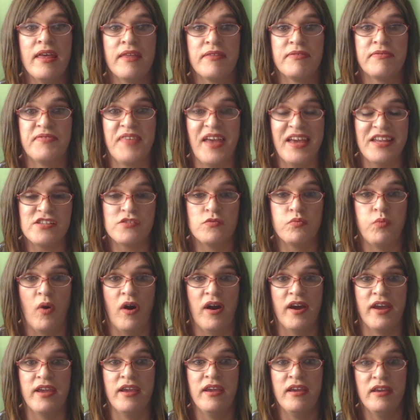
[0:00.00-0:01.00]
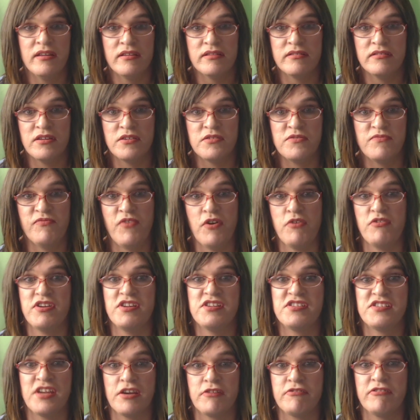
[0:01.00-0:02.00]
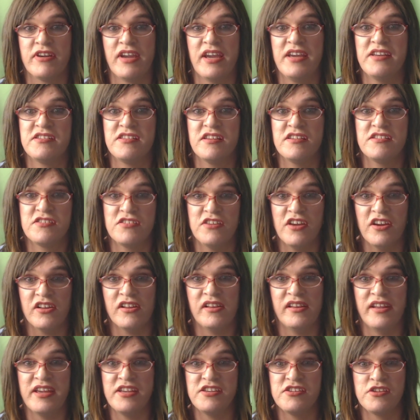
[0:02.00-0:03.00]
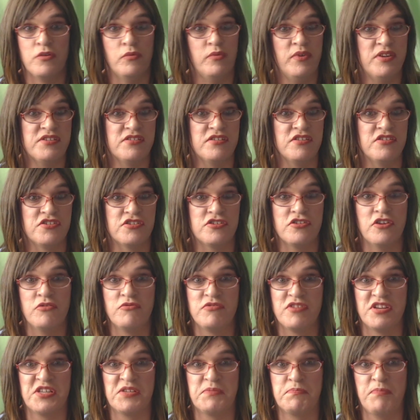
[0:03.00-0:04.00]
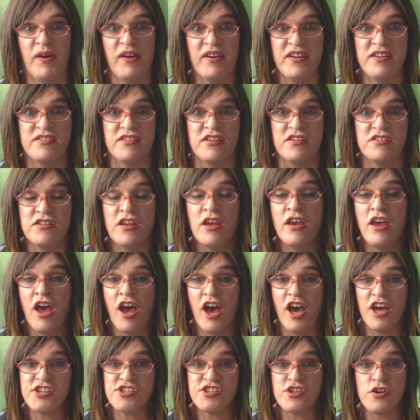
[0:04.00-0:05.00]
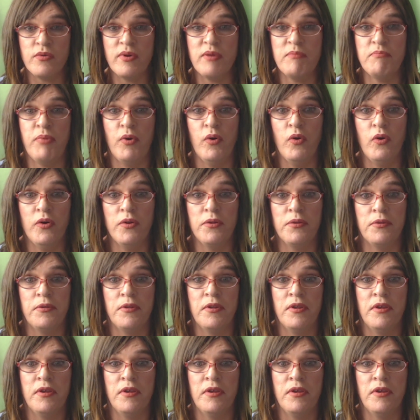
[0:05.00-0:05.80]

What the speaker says: That's why the very segregated cycle lanes that Winston so despises are so important,